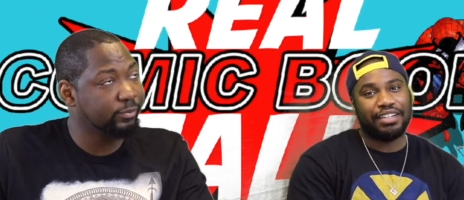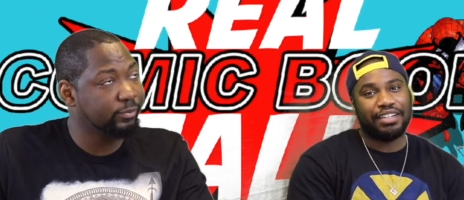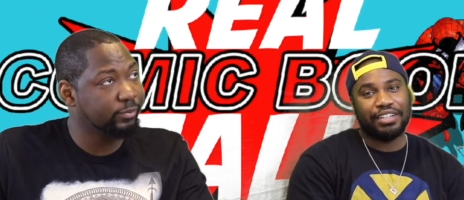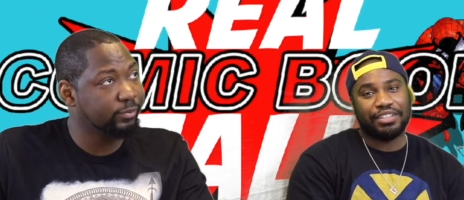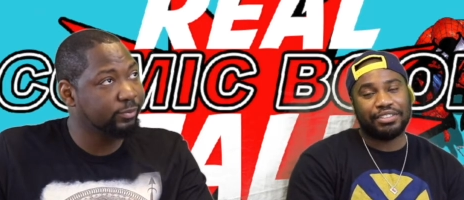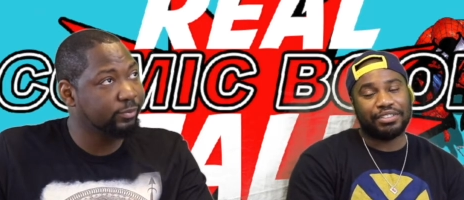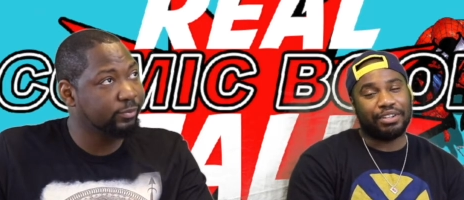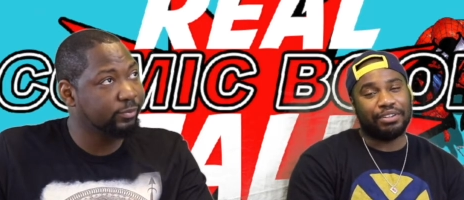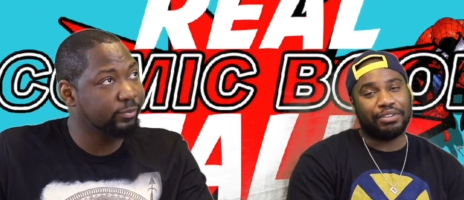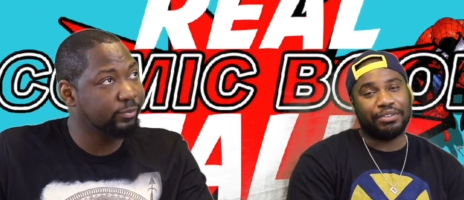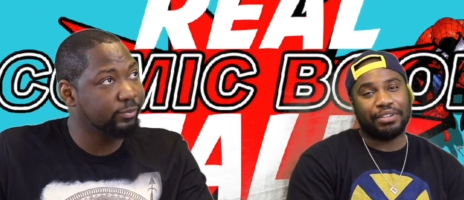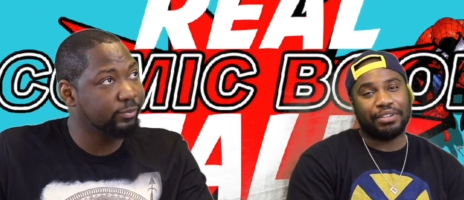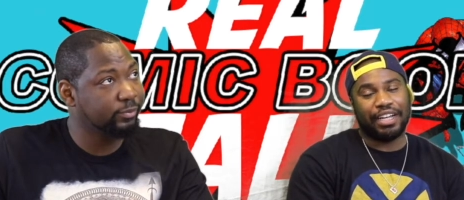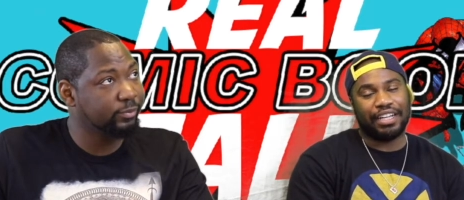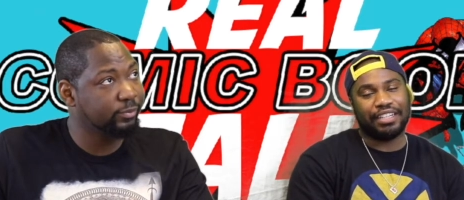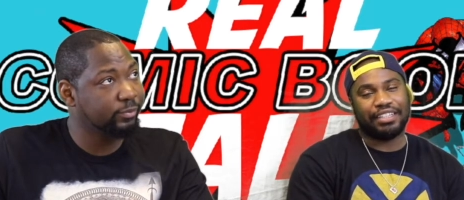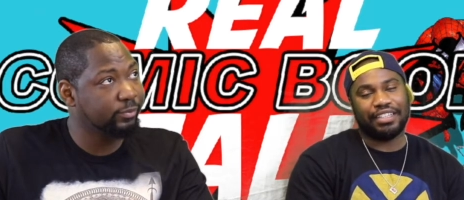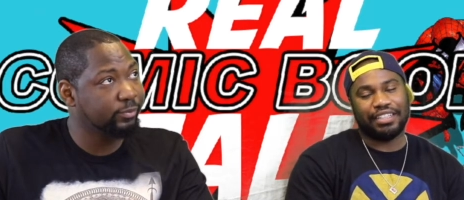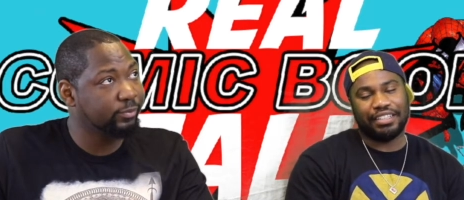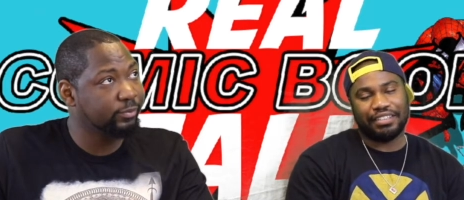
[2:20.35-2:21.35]
Speaker 1: So
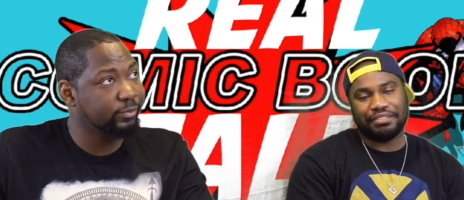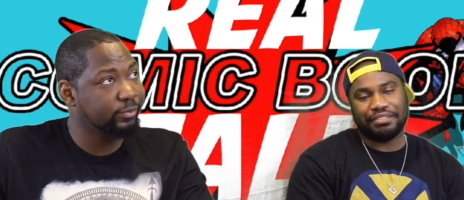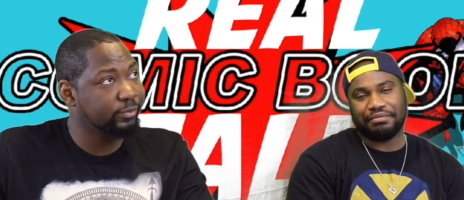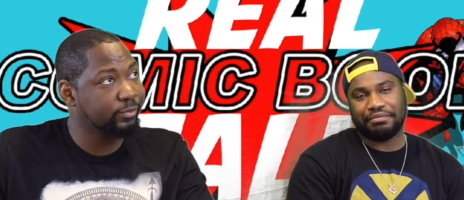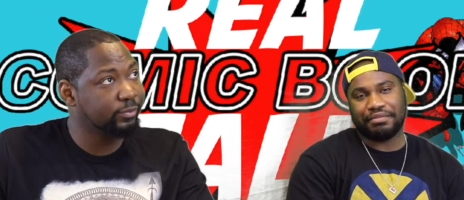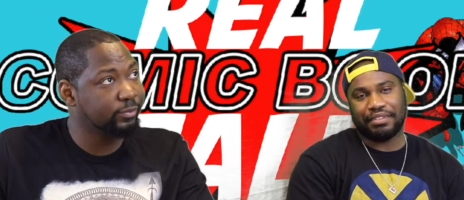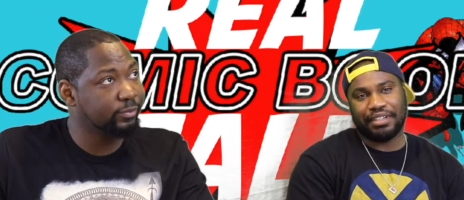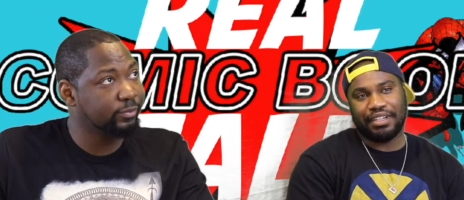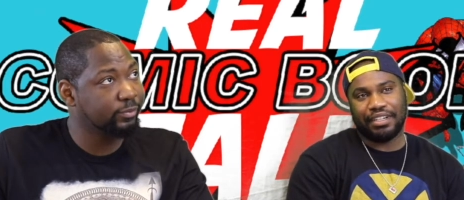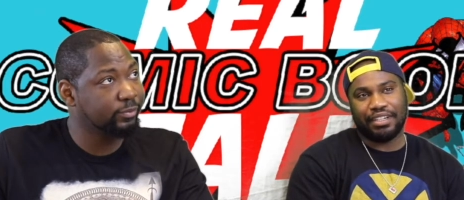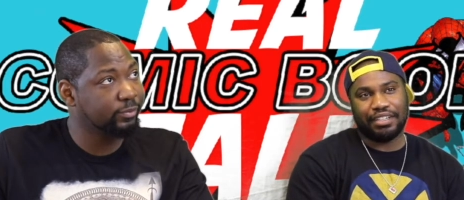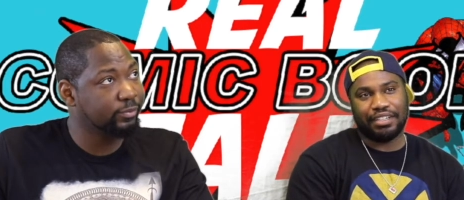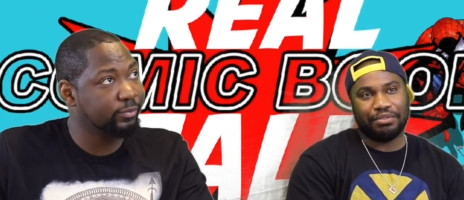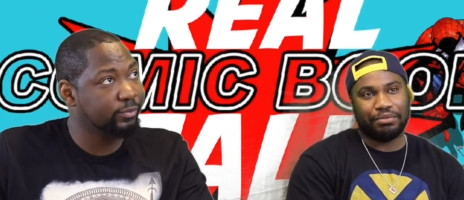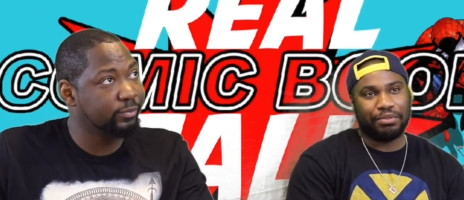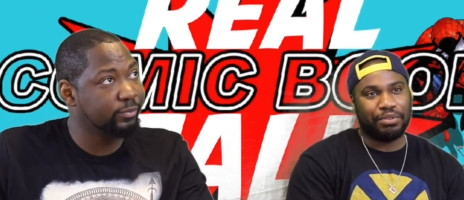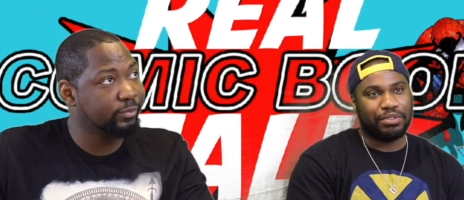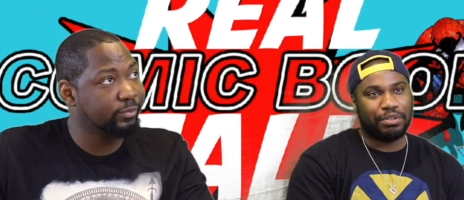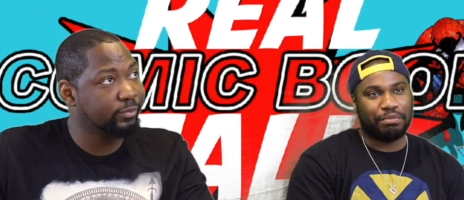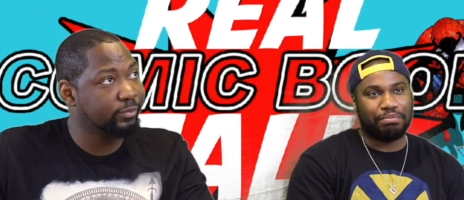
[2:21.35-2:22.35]
and then uh, the
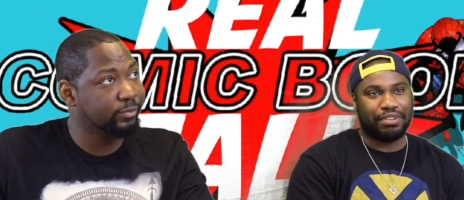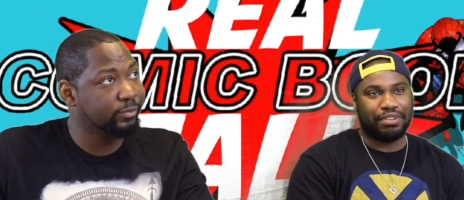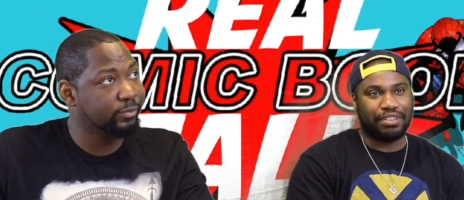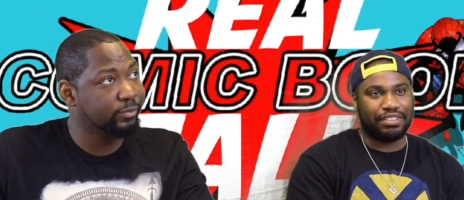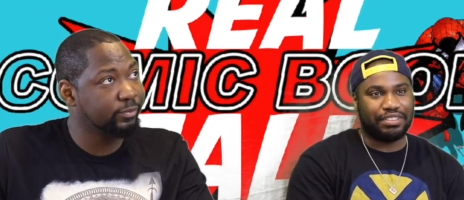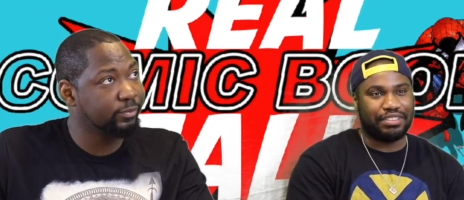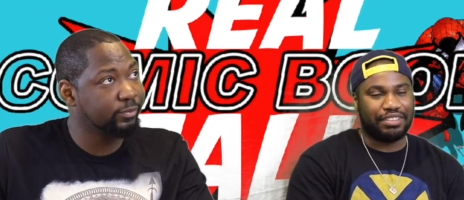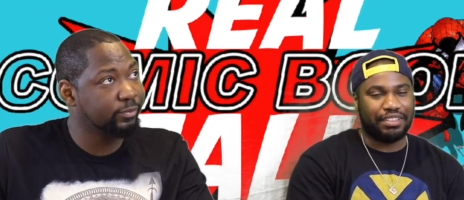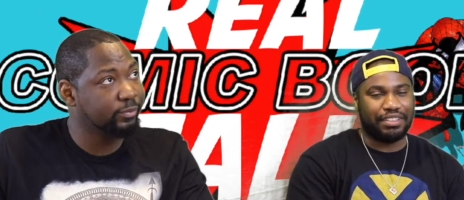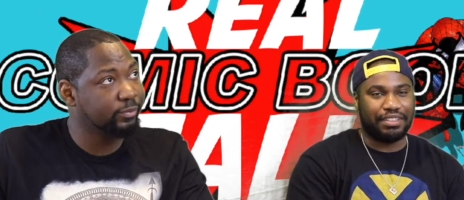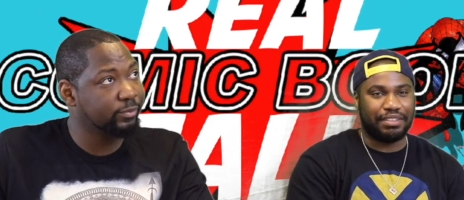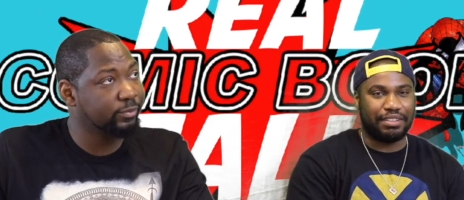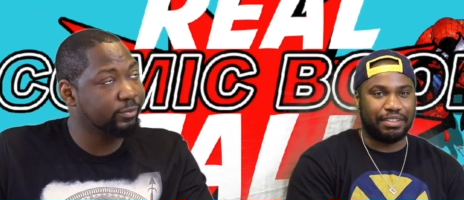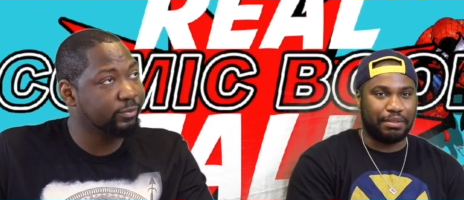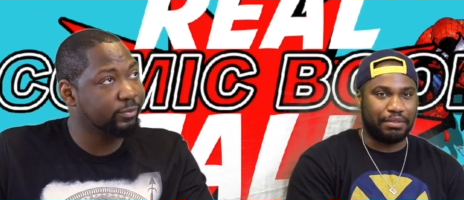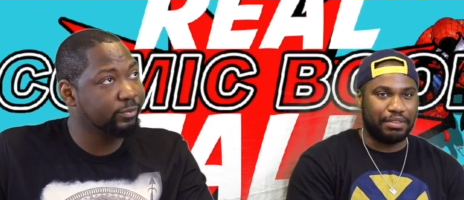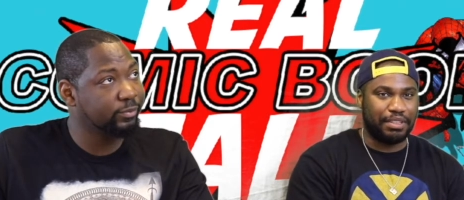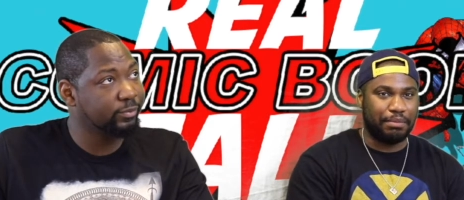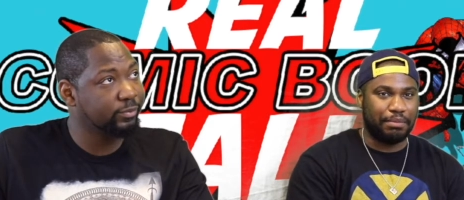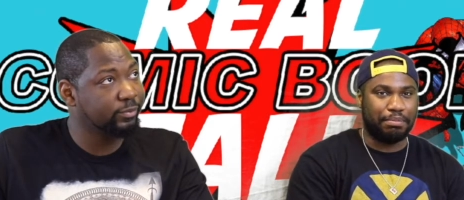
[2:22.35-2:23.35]
Russo brothers they
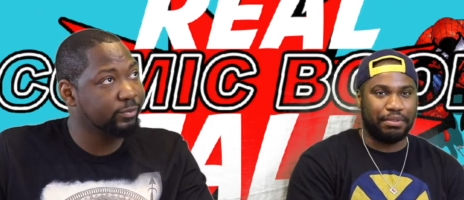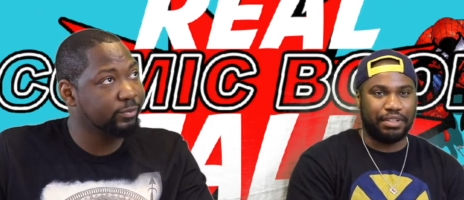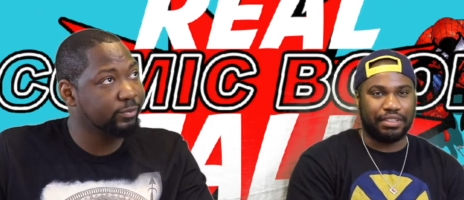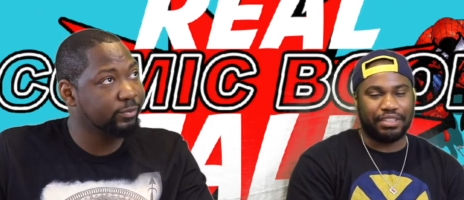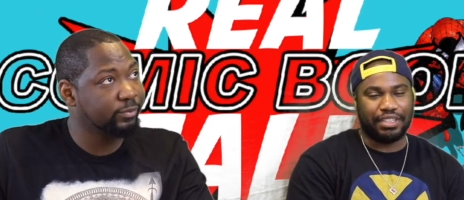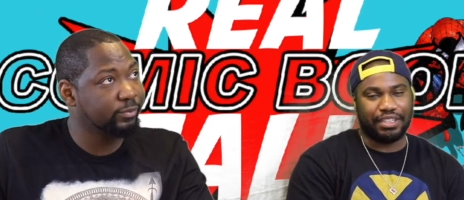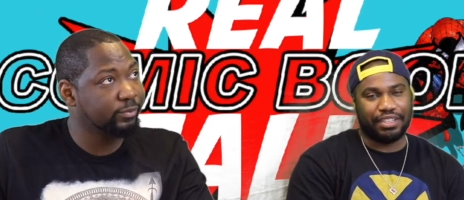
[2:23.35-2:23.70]
debunked it.